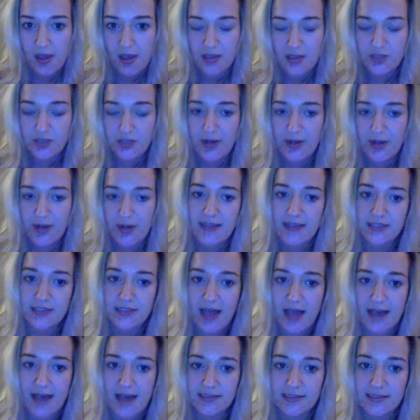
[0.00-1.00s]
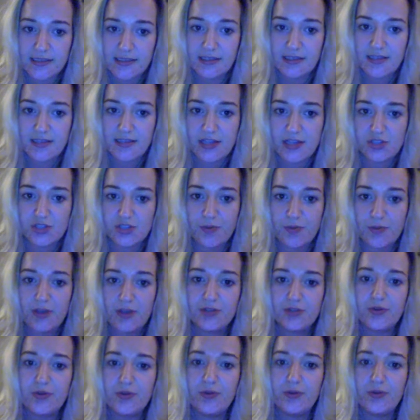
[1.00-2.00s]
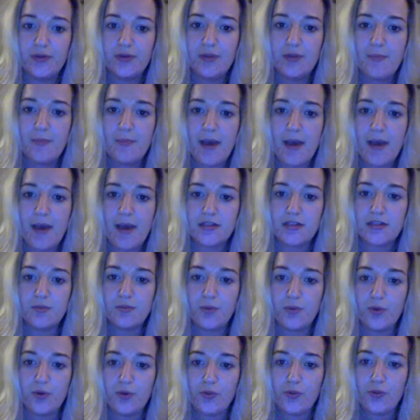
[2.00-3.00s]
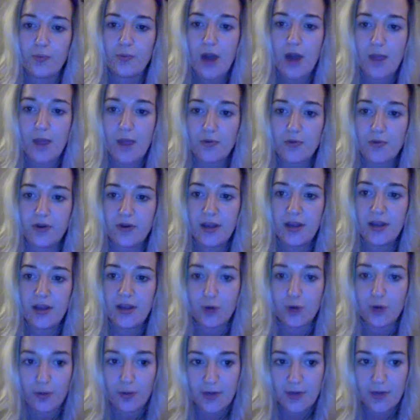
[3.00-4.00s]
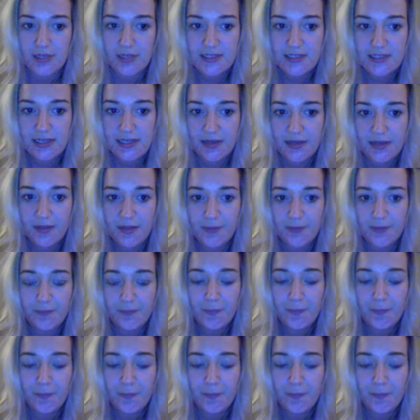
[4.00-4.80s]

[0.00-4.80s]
So it has lasting detrimental impact on both primary and permanent teeth.